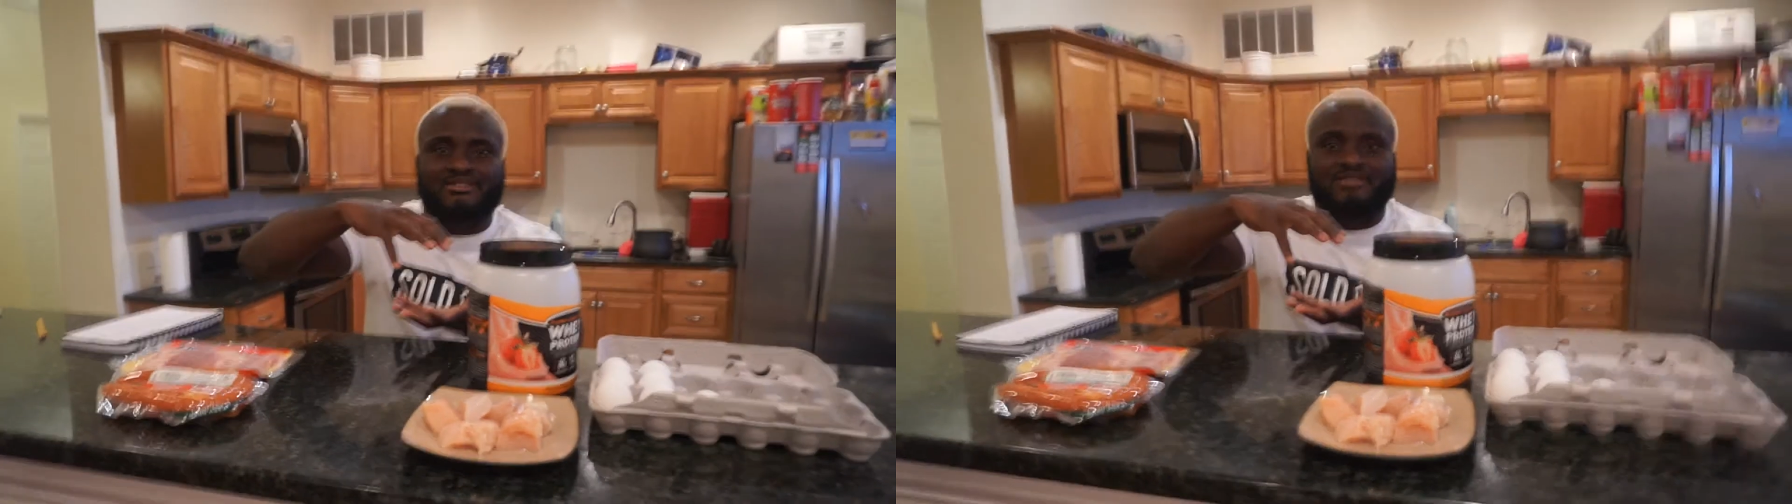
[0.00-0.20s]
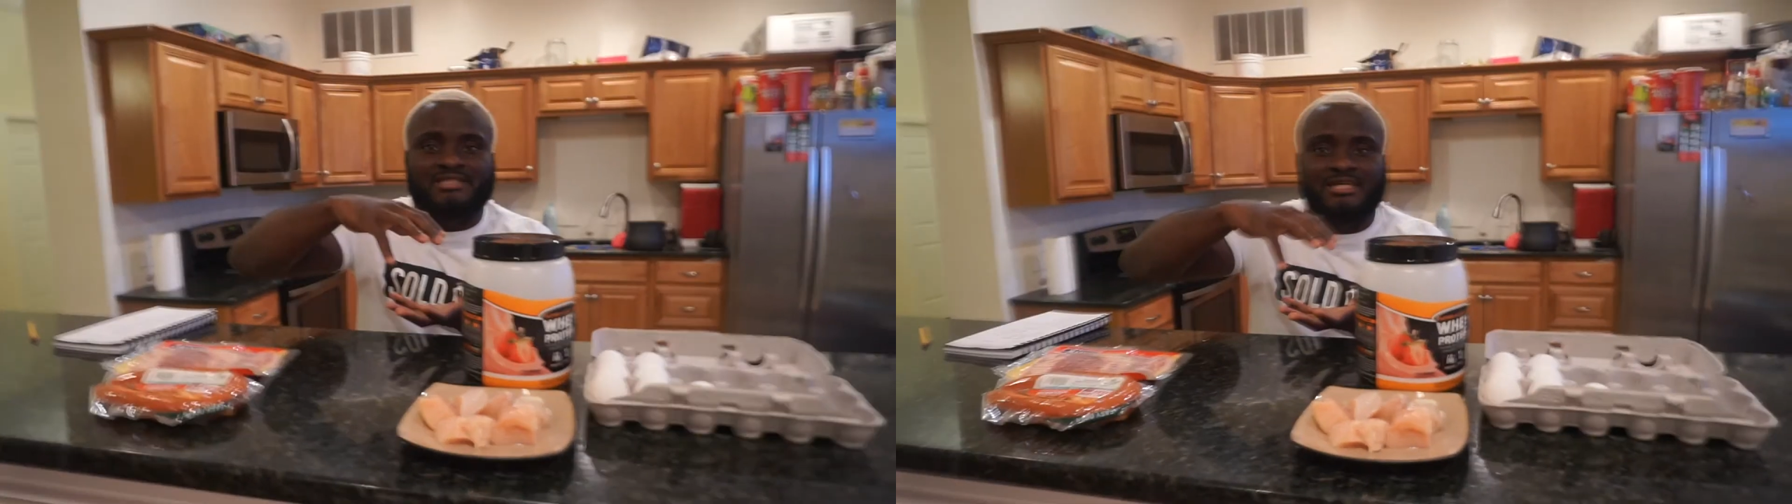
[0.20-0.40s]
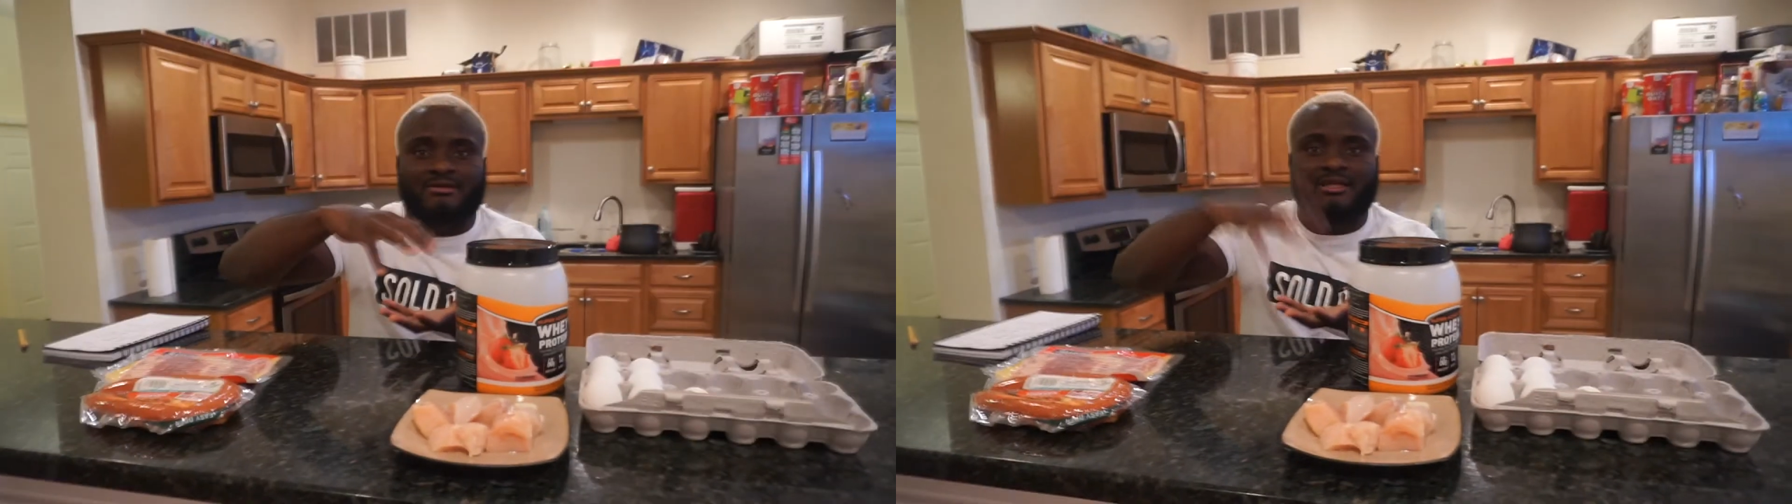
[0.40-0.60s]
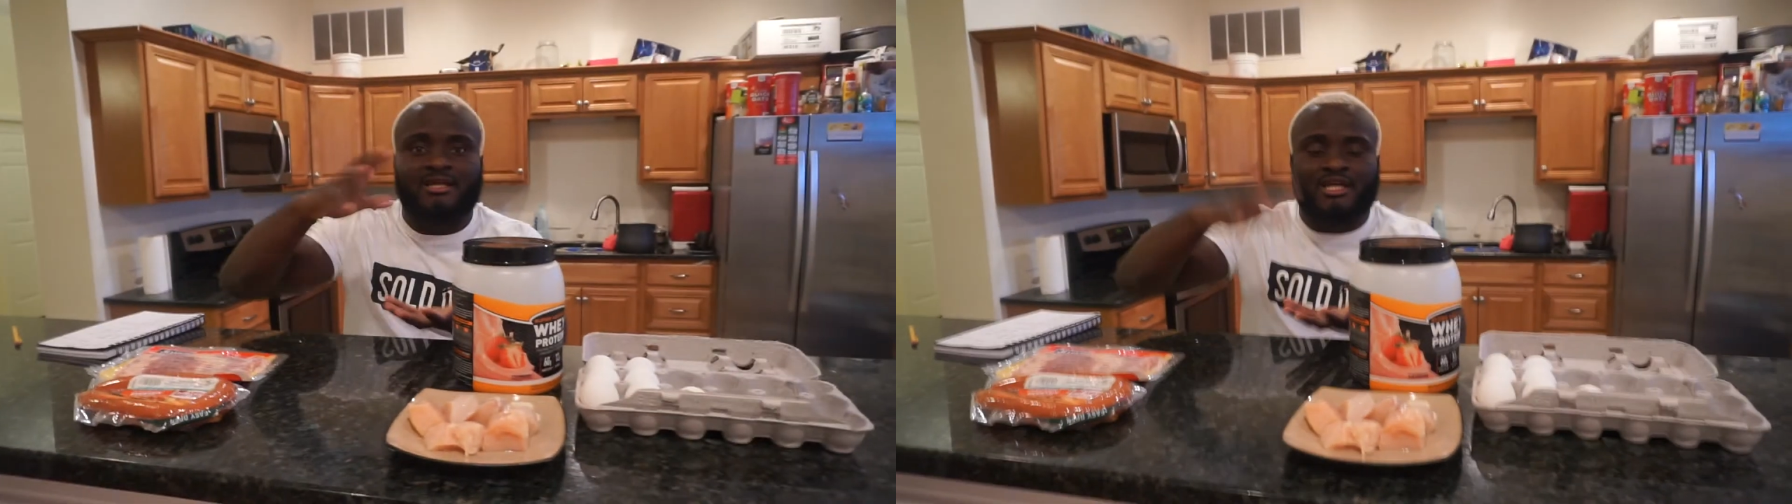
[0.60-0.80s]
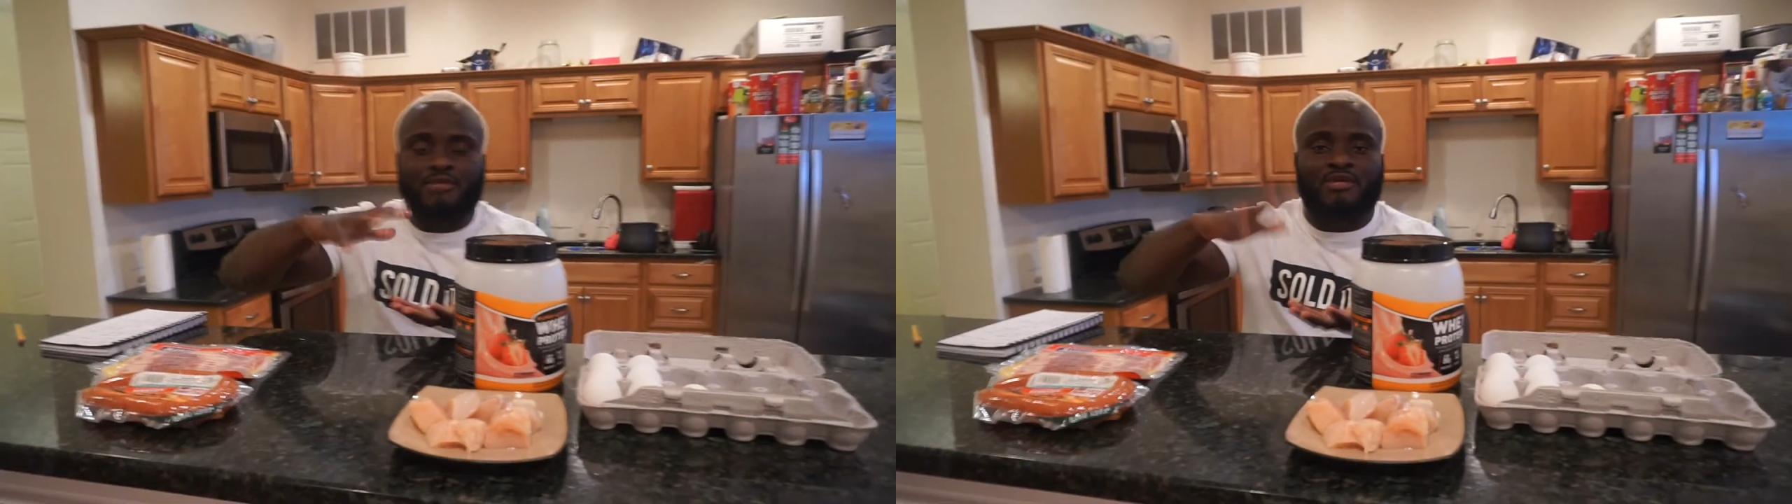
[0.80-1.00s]
You understand, right?
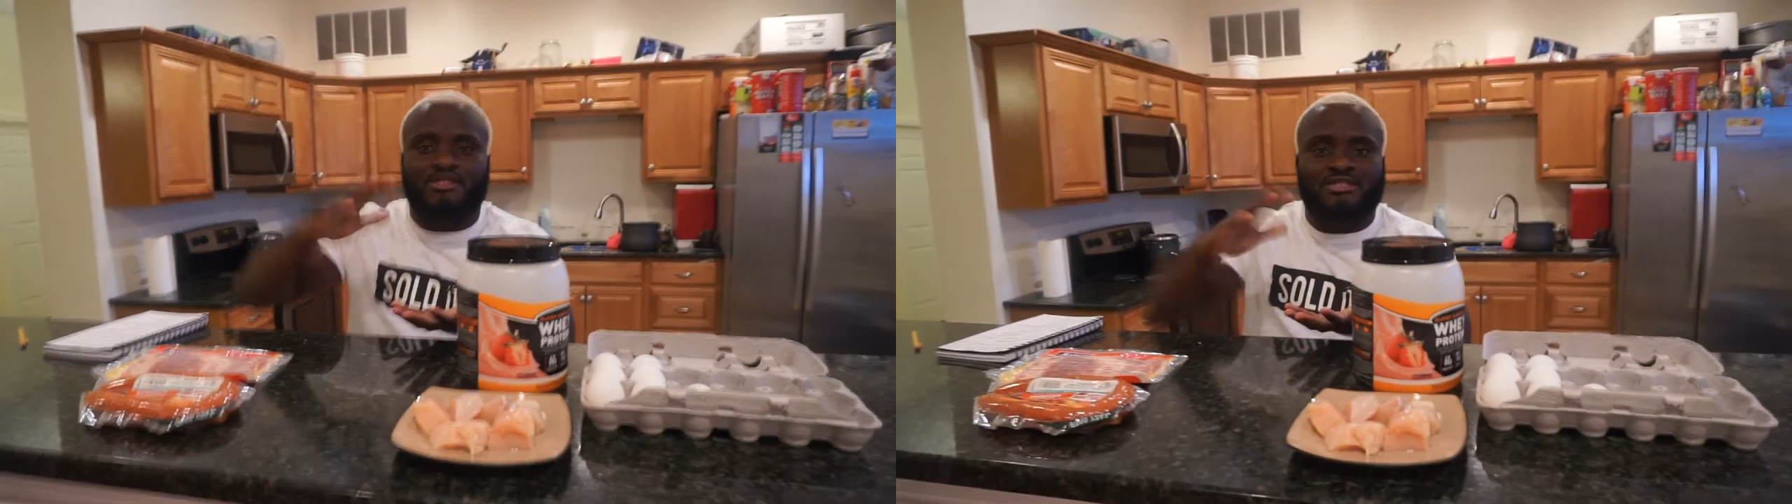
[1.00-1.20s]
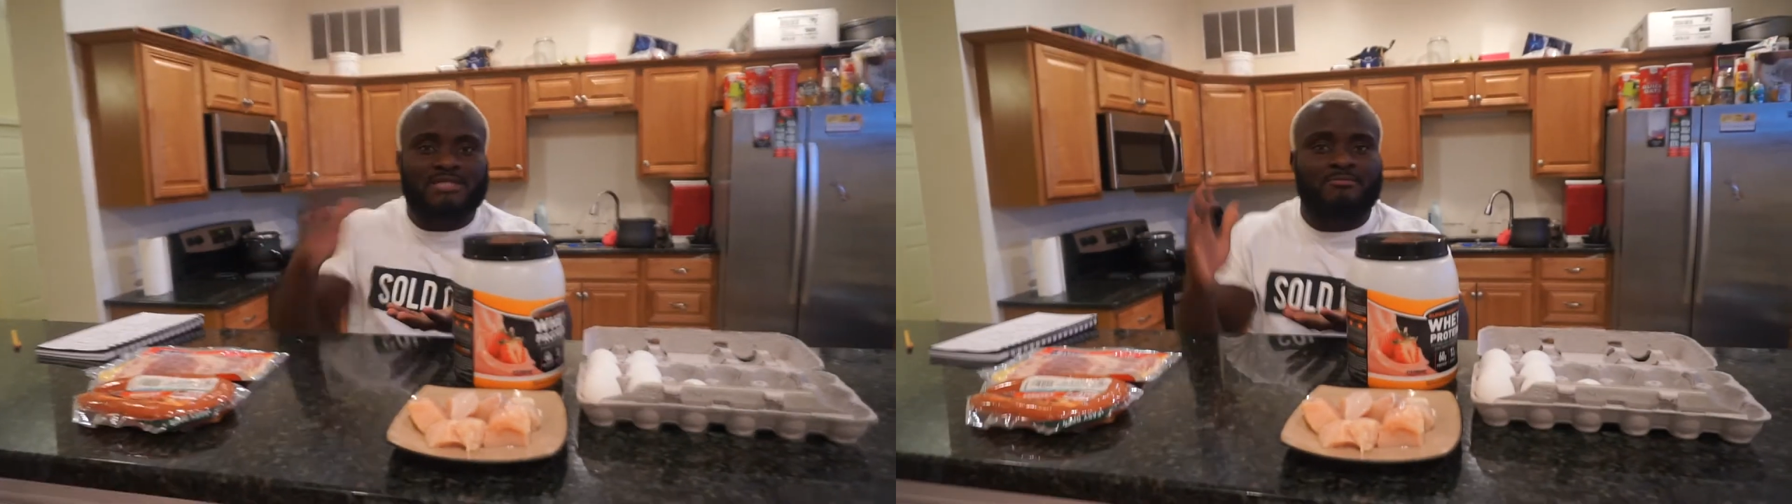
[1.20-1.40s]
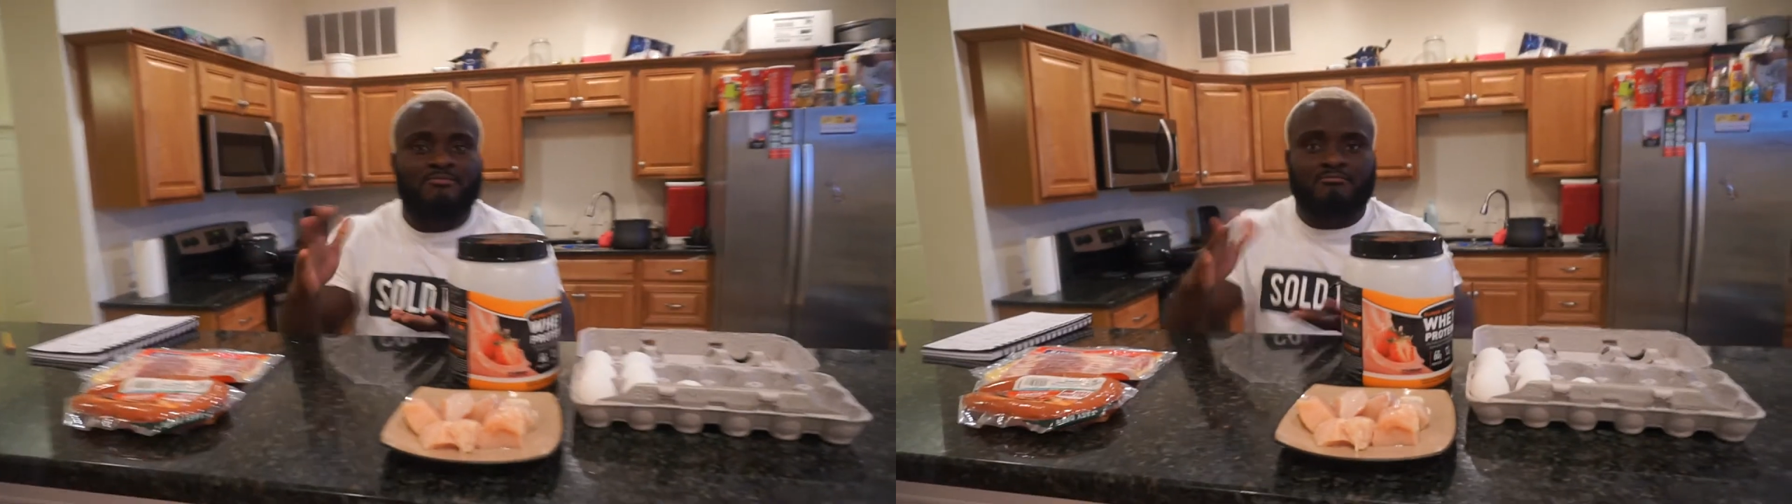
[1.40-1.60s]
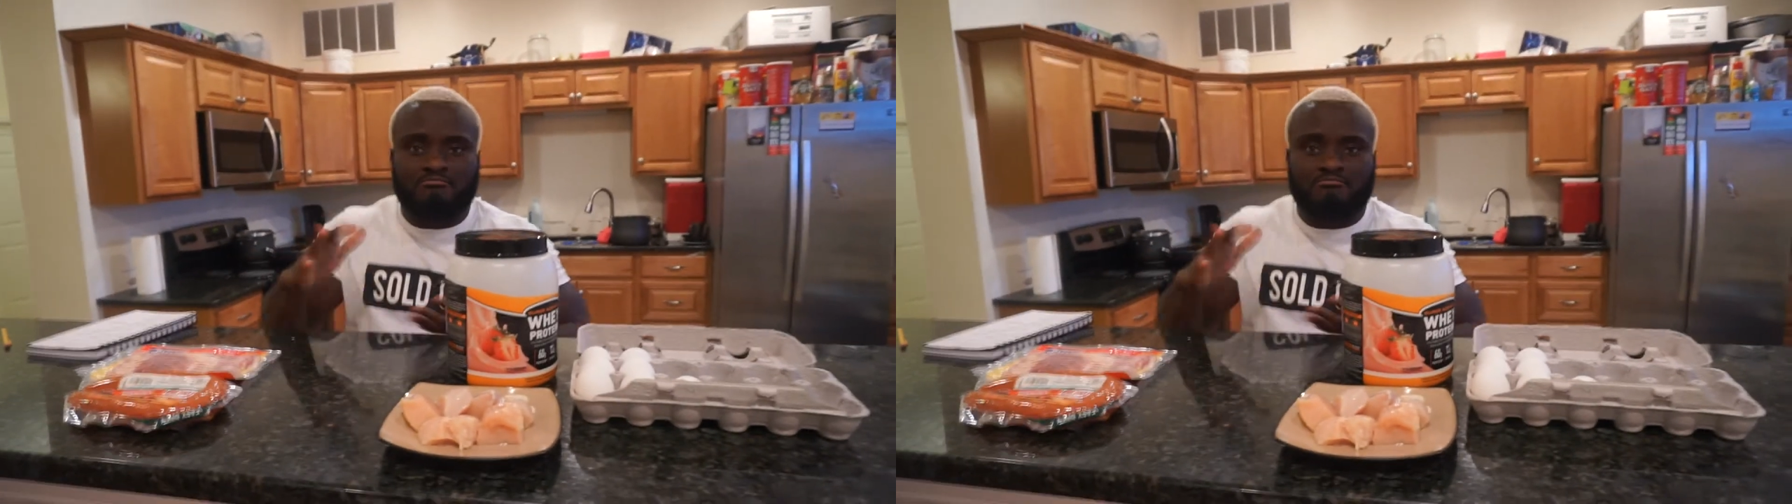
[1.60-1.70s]
The water just keep